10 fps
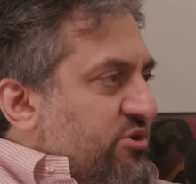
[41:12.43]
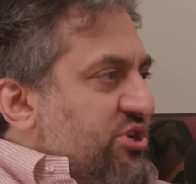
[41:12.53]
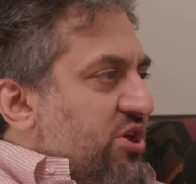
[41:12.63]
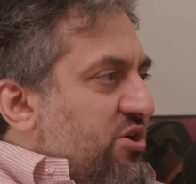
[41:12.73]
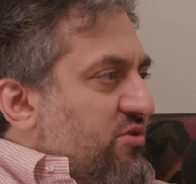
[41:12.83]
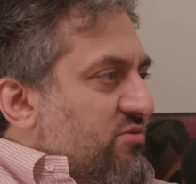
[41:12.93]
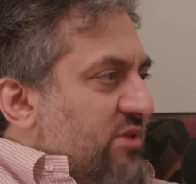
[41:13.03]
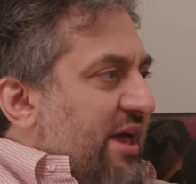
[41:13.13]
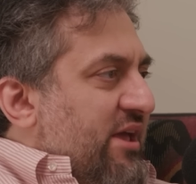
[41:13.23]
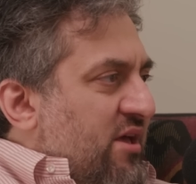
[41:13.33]
to you,
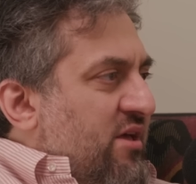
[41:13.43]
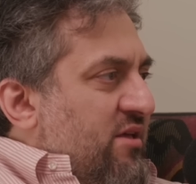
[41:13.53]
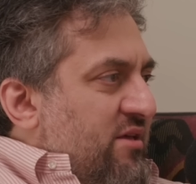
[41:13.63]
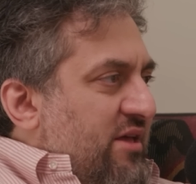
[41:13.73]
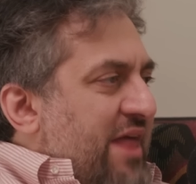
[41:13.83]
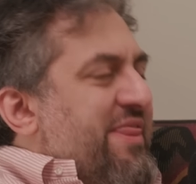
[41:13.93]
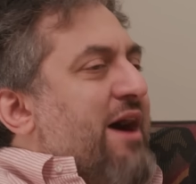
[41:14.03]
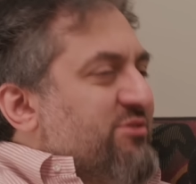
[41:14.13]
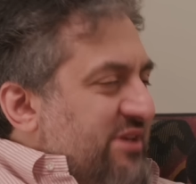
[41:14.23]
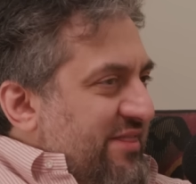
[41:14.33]
like yeah. And
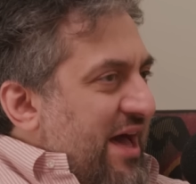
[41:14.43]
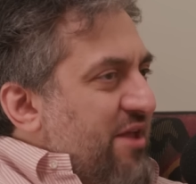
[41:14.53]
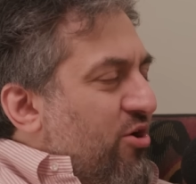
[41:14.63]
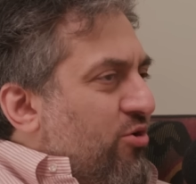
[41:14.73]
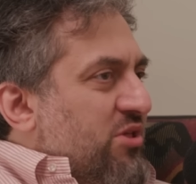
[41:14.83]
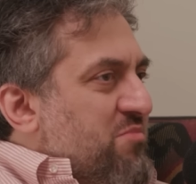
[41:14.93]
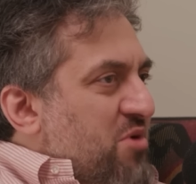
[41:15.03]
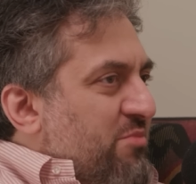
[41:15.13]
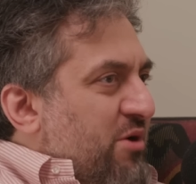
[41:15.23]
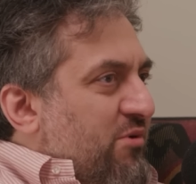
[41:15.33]
that was like that early
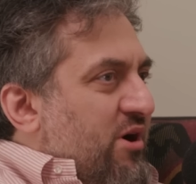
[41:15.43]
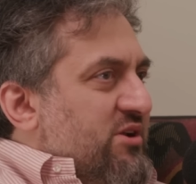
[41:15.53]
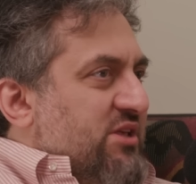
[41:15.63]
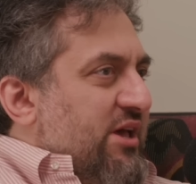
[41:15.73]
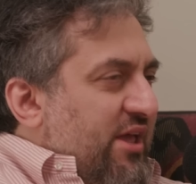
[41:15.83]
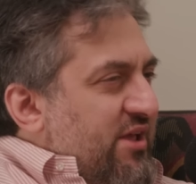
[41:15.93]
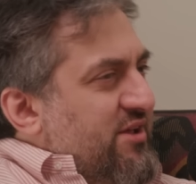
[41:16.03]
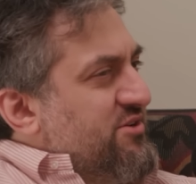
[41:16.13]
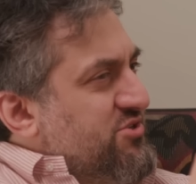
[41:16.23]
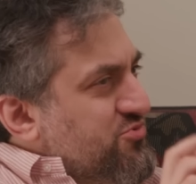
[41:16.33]
moment where it's like
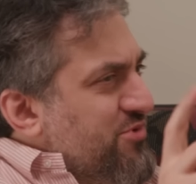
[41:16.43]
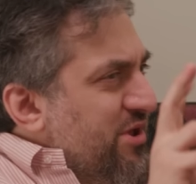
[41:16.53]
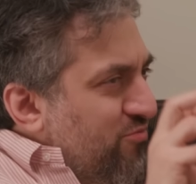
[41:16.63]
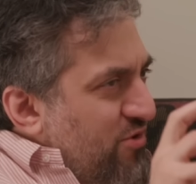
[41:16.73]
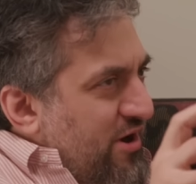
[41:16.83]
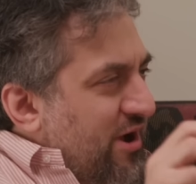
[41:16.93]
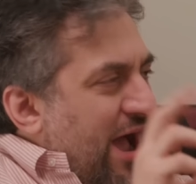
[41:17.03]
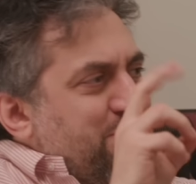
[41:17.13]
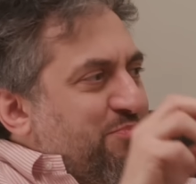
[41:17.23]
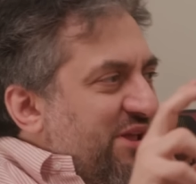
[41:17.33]
streetwear,
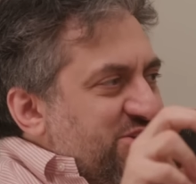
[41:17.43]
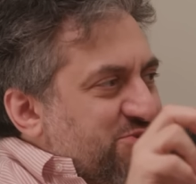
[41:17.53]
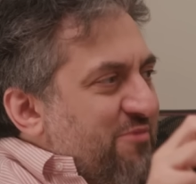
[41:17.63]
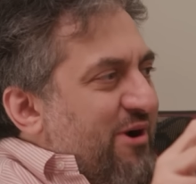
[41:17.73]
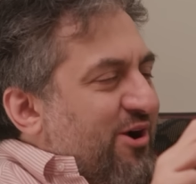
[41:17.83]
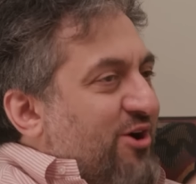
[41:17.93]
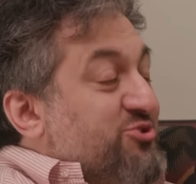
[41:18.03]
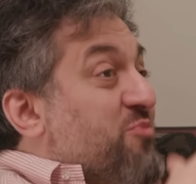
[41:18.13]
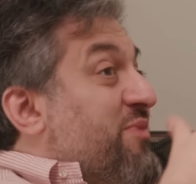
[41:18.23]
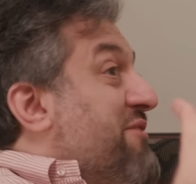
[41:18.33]
hype be streetwear
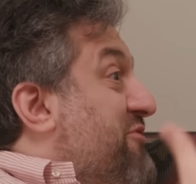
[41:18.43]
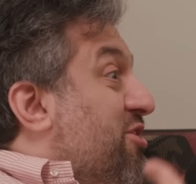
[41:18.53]
culture, but for